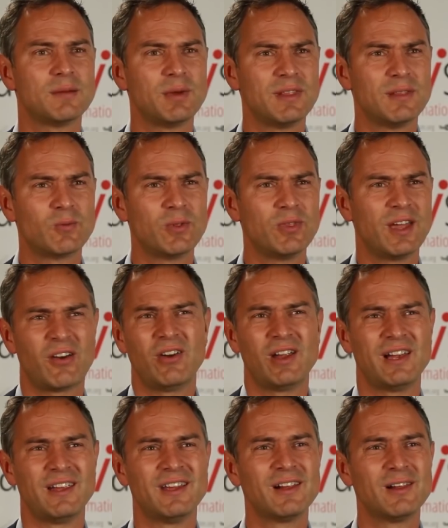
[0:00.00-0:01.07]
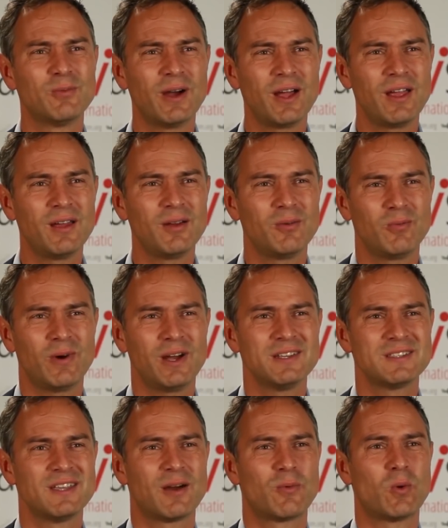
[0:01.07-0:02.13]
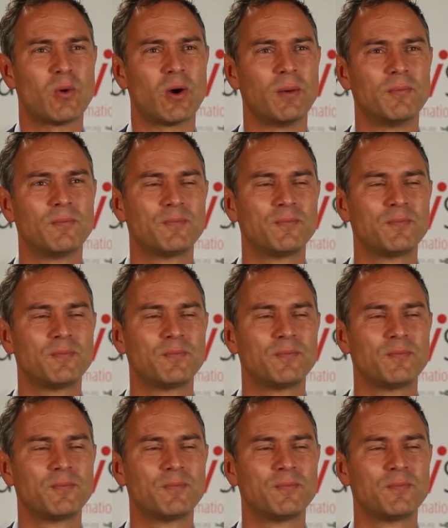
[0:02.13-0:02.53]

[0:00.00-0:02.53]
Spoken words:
I mean, when they are illegal, why is there war?